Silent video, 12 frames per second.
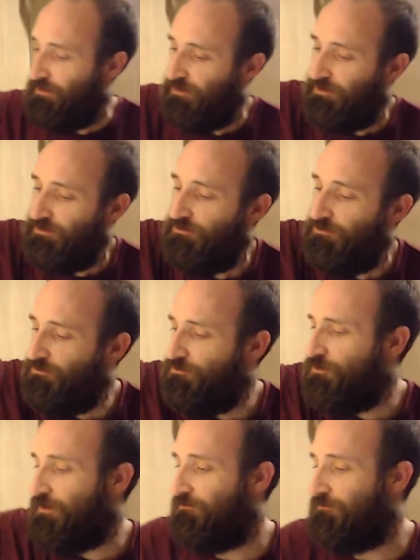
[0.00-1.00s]

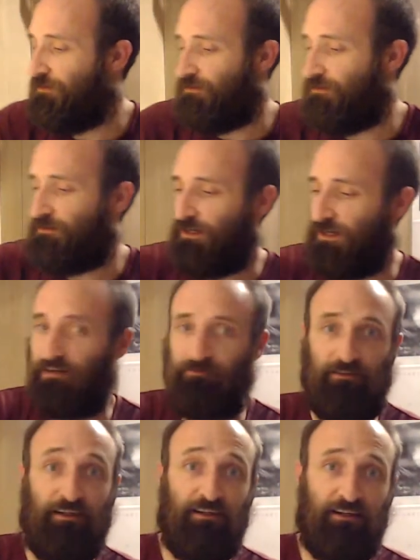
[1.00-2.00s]
you feel
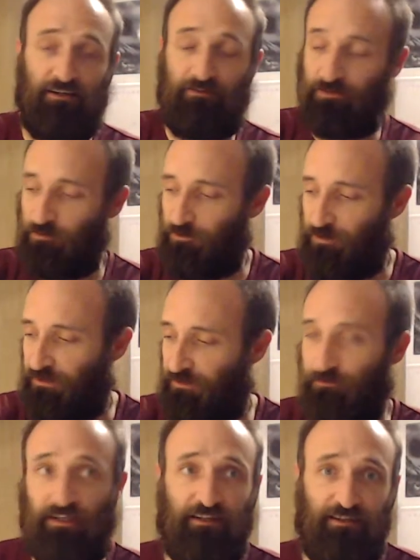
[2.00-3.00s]
confident and comfortable with.
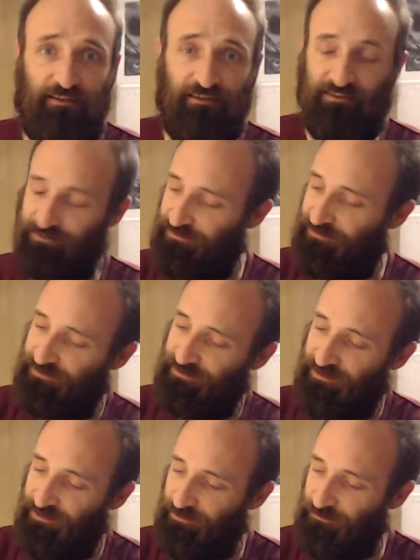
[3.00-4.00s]
Right on?
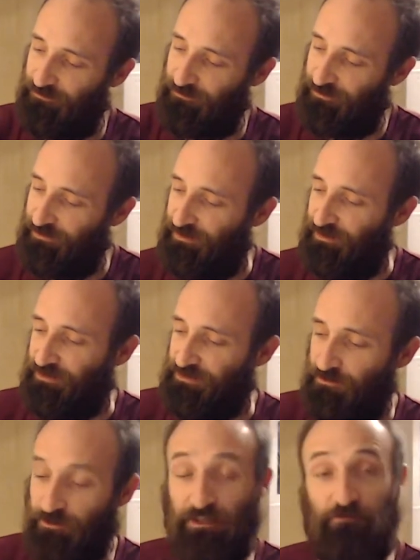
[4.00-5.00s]
Cool.
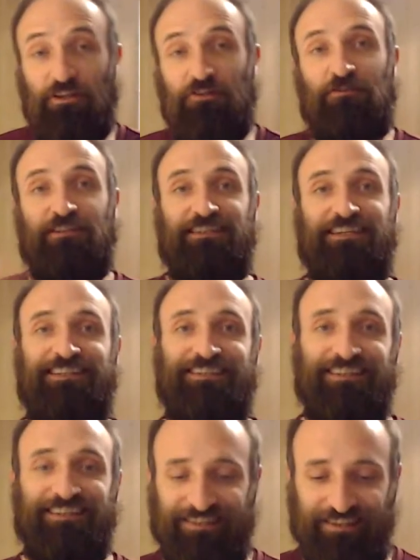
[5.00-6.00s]
So we're going to be using
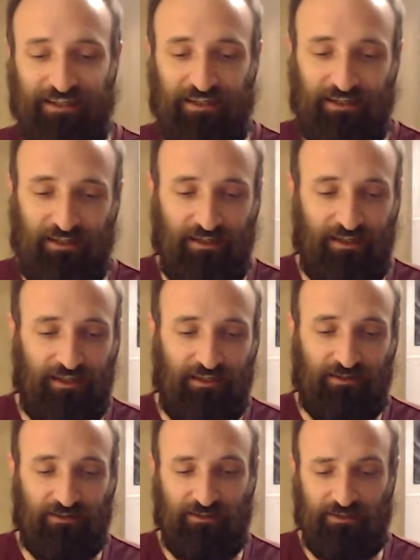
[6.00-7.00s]
techniques in
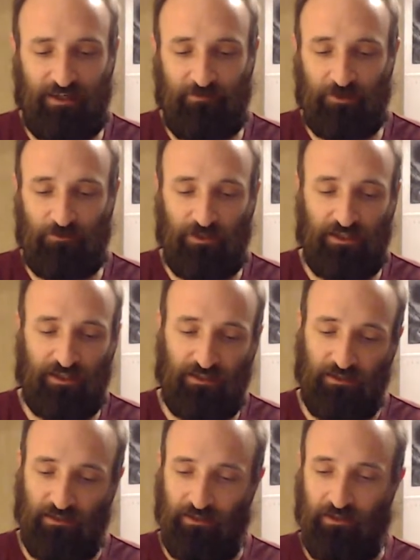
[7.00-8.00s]
our syntopic
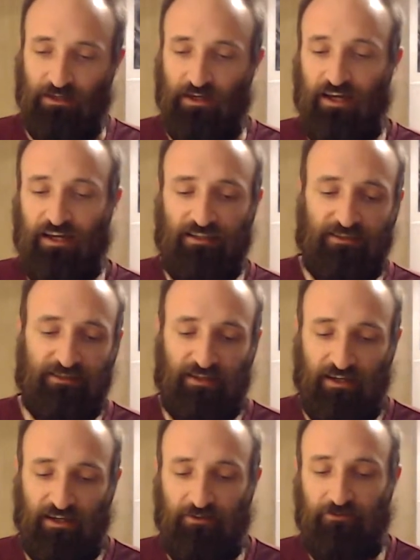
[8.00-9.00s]
reading
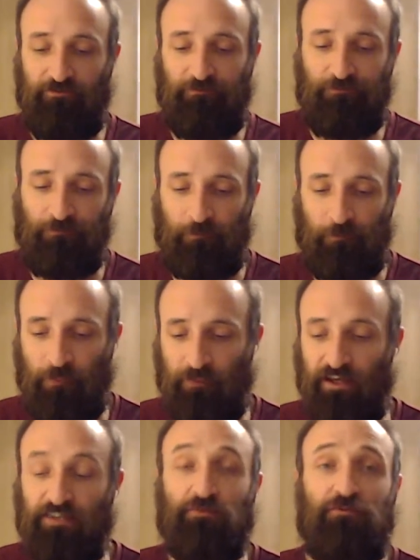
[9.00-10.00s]

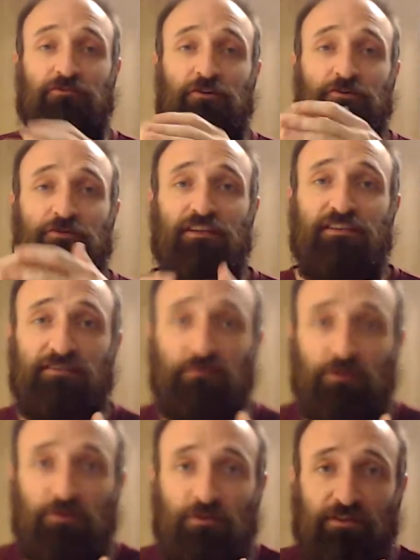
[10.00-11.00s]
as we photo read this
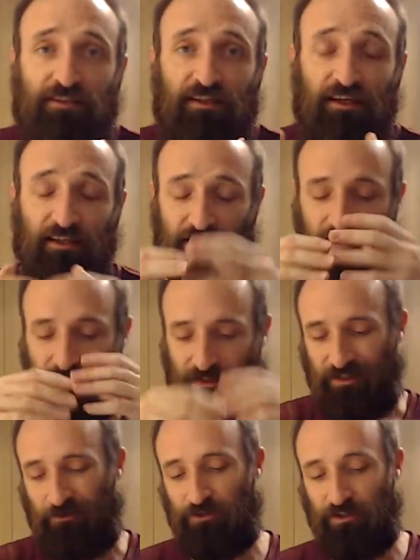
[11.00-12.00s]
book once again.
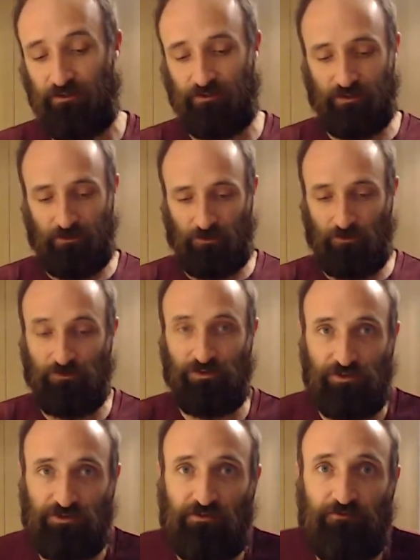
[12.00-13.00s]
Now we're not only
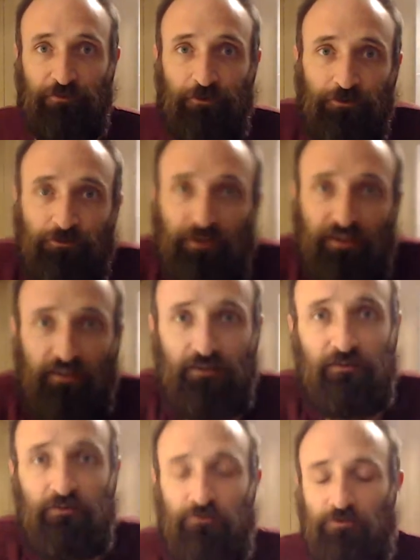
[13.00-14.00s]
using photo reading,
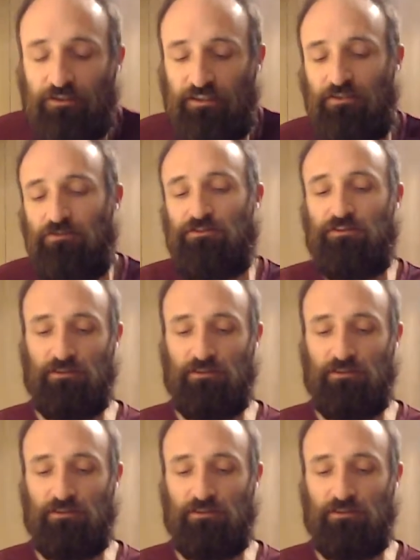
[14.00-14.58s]
we're going to use